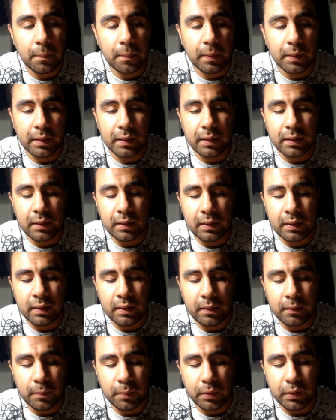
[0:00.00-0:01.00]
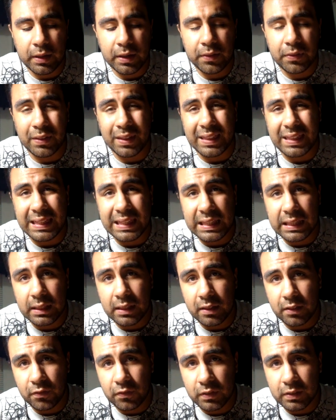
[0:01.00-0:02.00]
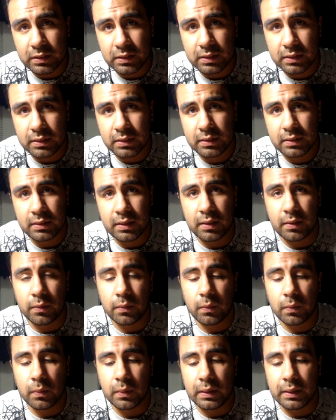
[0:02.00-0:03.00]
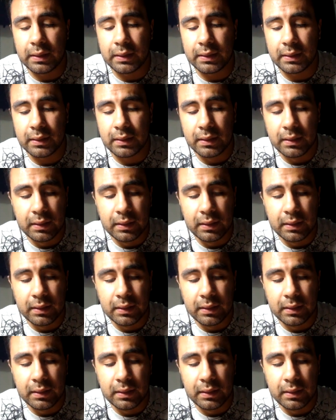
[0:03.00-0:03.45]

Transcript: But I'll point out the key differences and what